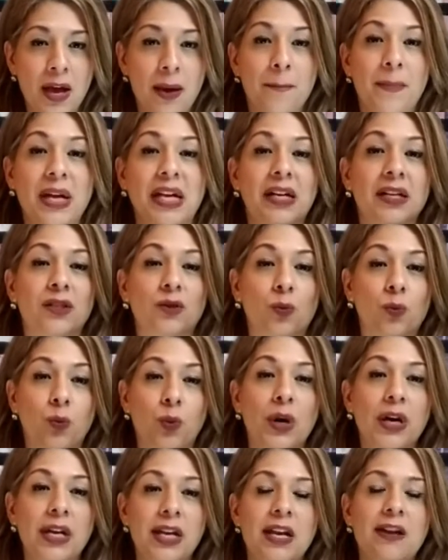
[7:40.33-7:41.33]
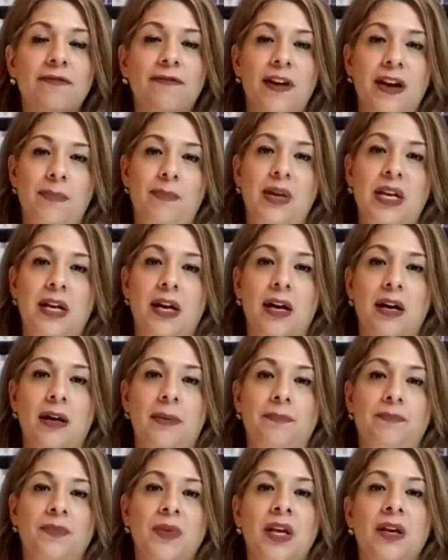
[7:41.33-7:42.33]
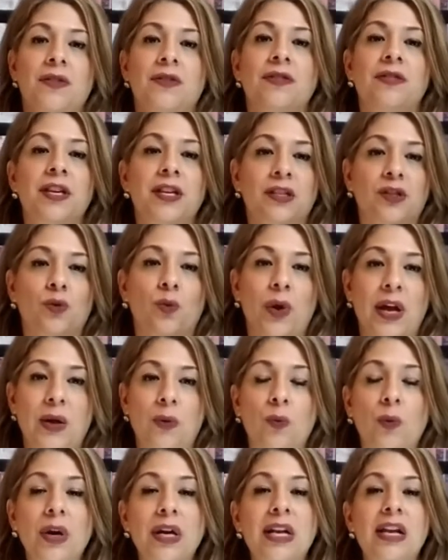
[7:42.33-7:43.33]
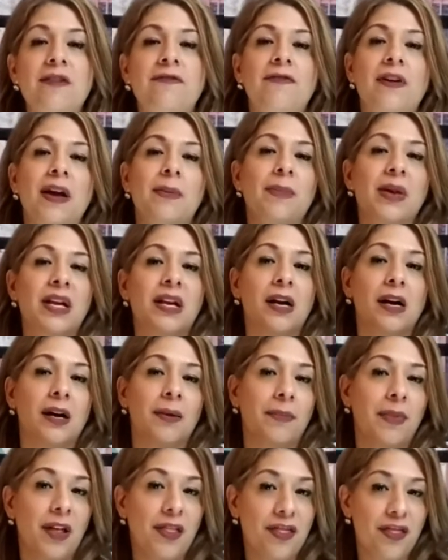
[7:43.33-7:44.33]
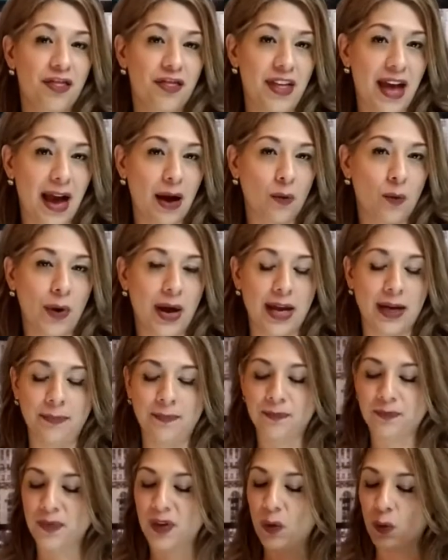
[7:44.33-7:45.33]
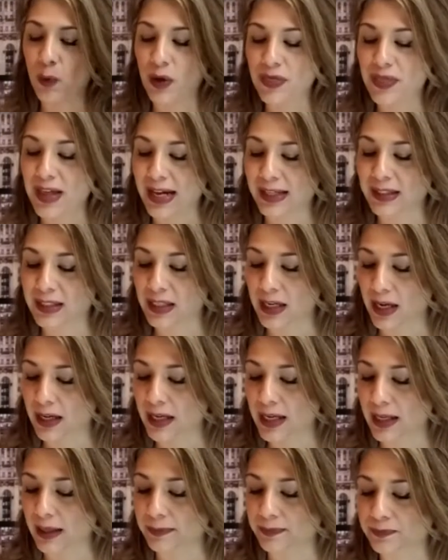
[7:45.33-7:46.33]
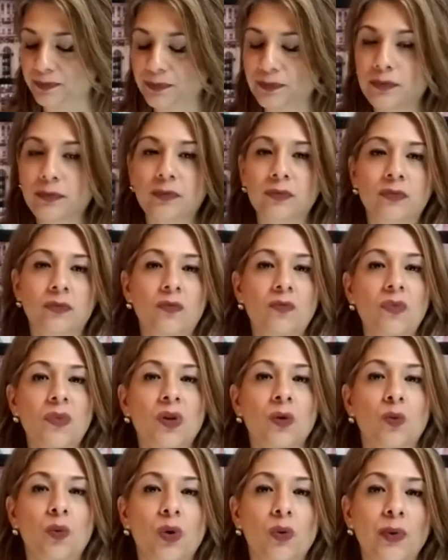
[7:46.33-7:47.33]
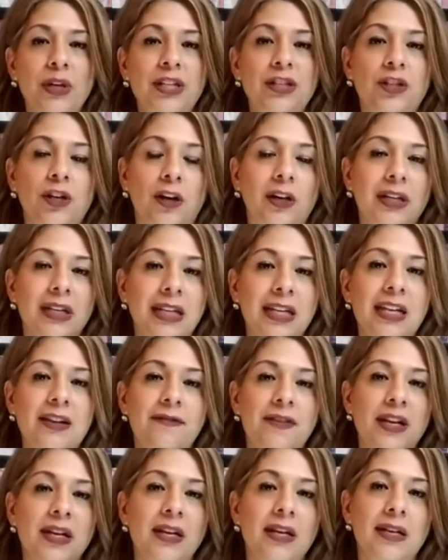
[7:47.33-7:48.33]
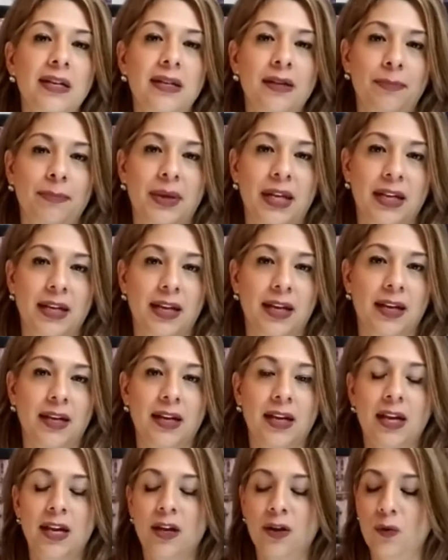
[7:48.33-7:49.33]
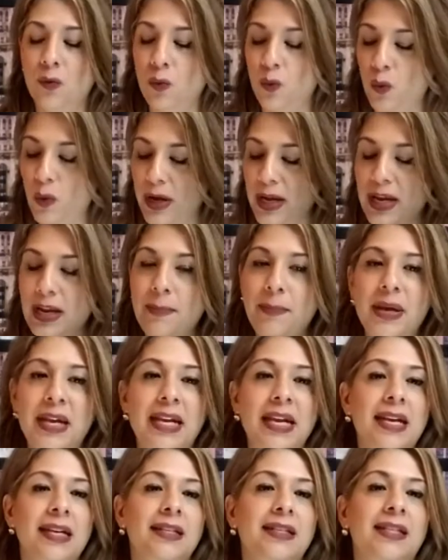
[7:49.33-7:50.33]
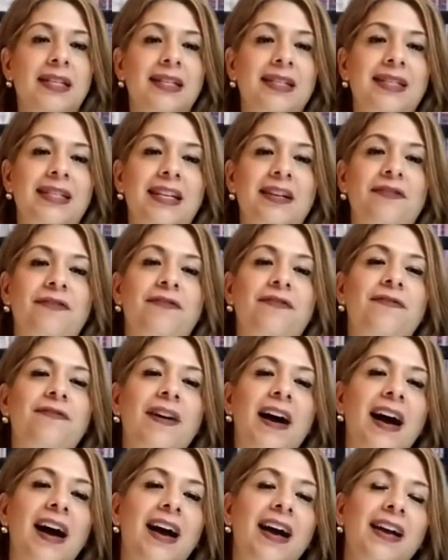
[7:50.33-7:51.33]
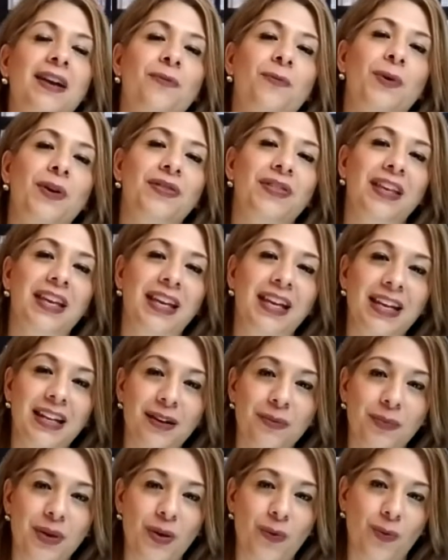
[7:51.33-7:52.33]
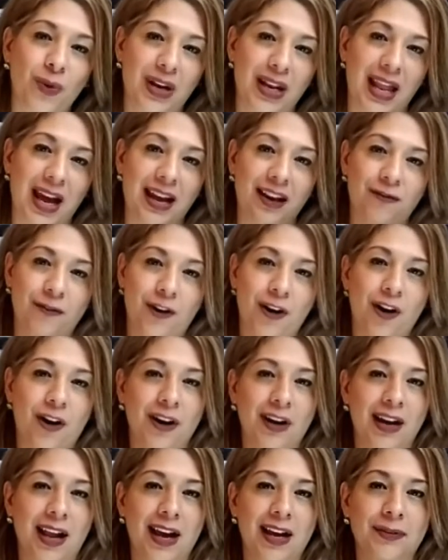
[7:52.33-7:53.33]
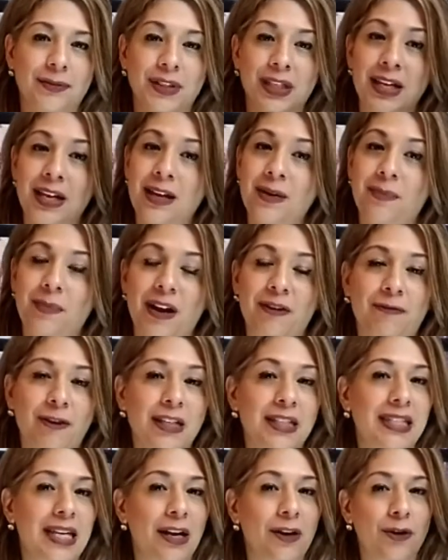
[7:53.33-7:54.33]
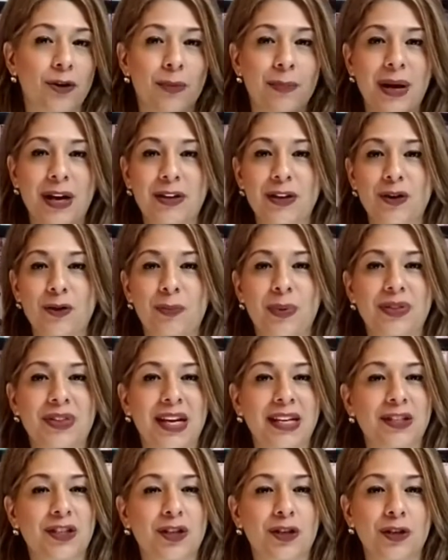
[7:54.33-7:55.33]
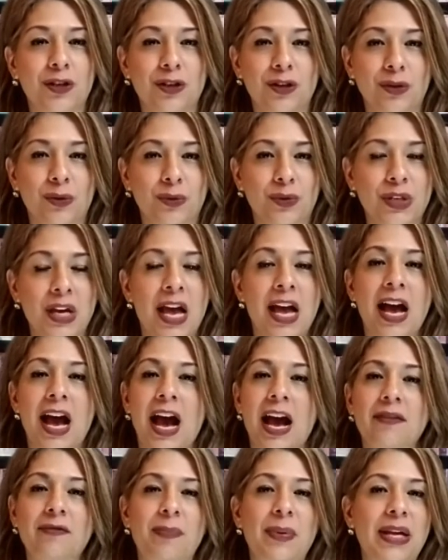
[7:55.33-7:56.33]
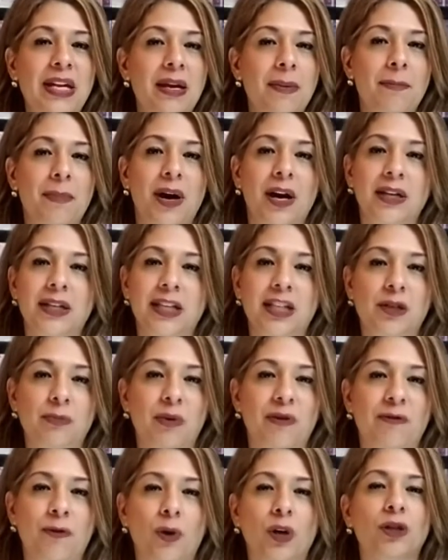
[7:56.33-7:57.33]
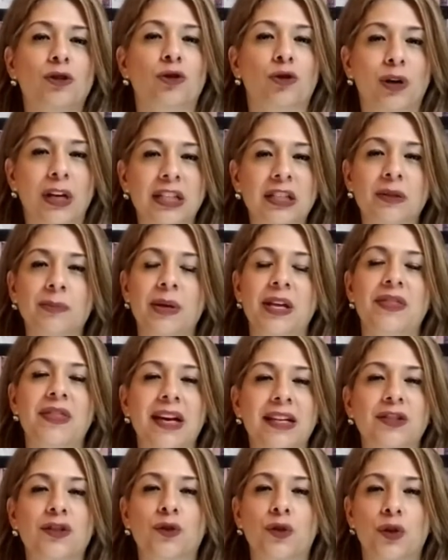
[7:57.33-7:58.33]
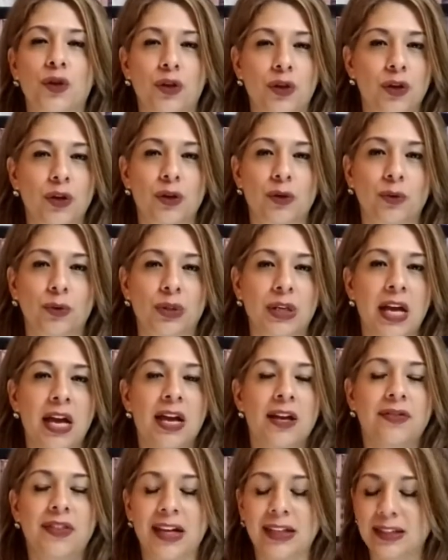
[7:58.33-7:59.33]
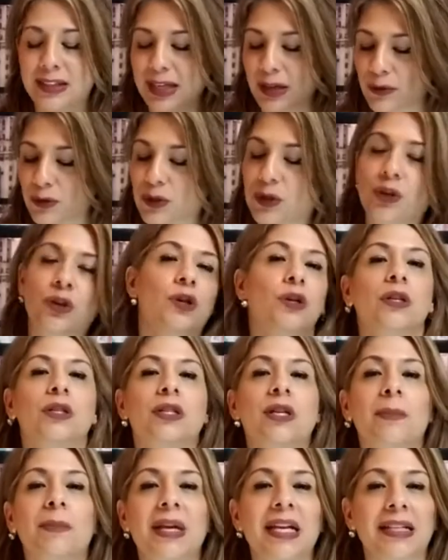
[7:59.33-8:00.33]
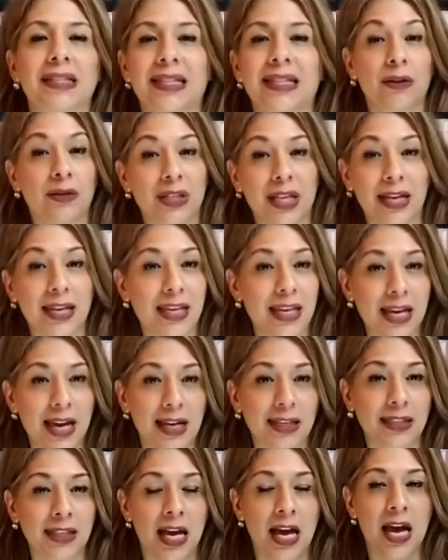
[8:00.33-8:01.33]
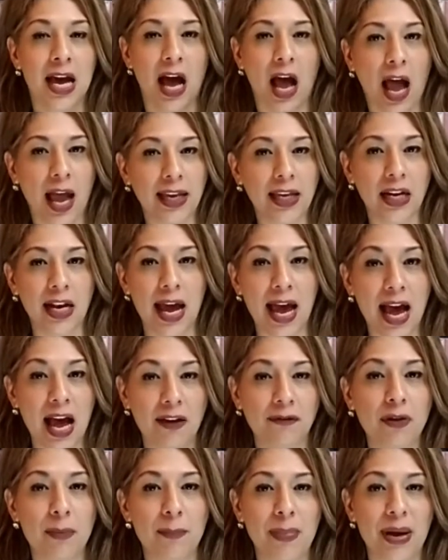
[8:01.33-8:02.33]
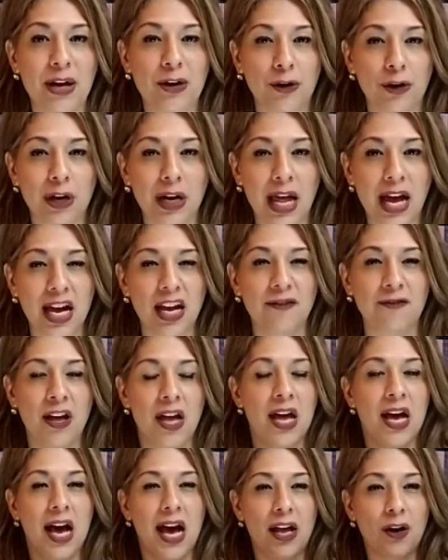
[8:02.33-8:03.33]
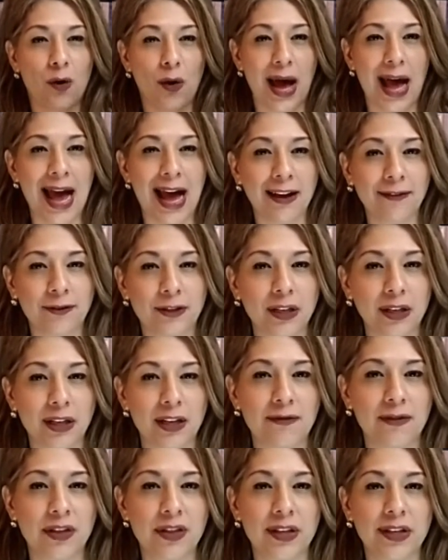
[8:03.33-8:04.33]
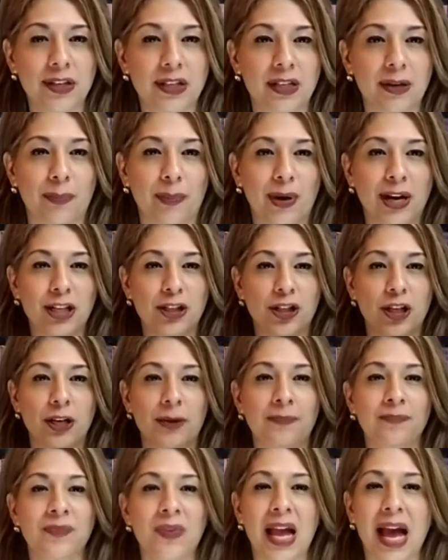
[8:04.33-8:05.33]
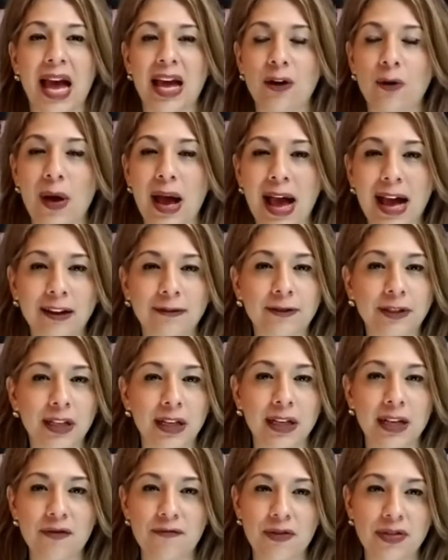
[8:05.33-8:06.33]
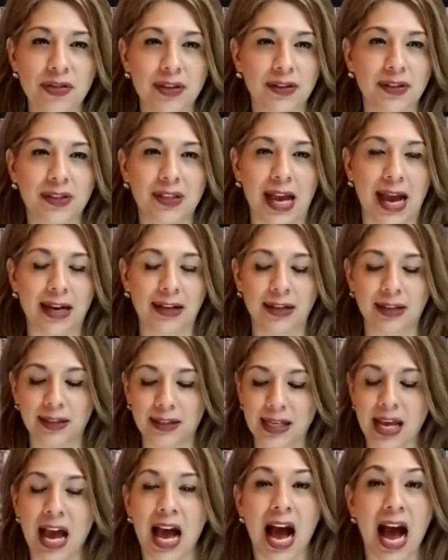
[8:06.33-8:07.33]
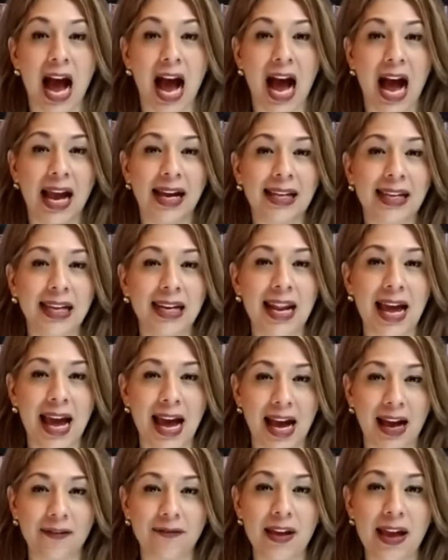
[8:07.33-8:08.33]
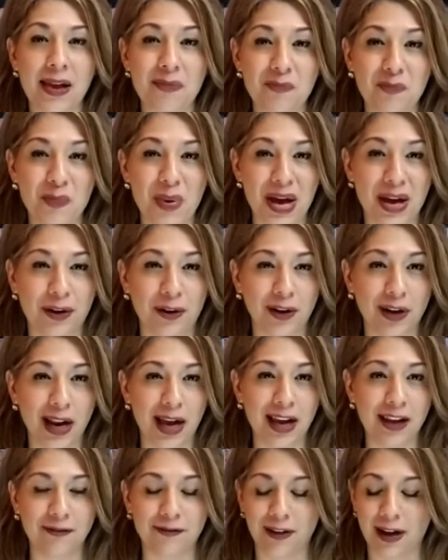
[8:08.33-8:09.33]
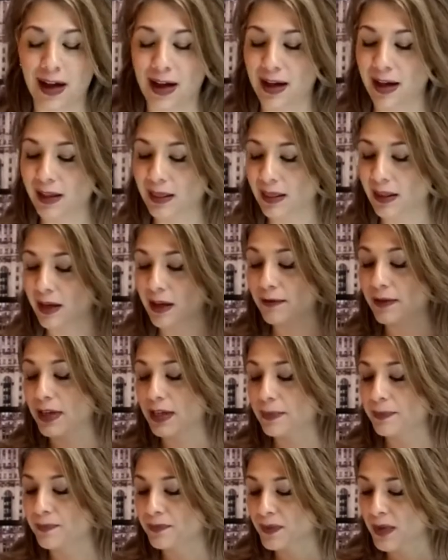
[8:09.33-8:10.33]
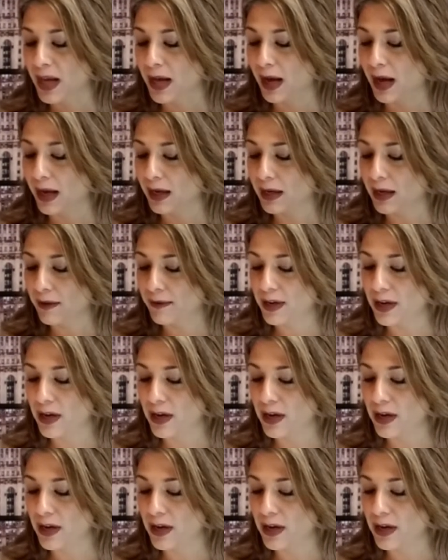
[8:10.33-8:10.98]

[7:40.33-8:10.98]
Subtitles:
Because what if I become this way? What if I become that way? When that's not it. When we start living in dominion, we begin to defy what the enemy would like for our lives. My friends, I don't know about you, but that's good news. I've been in bondage before. Trust me, that's good news. That sounds good to me. It like, yes, I can have a better life. I don't have to live in this depression. I don't have to live in this sadness. I can have a better life. I love it. I love it.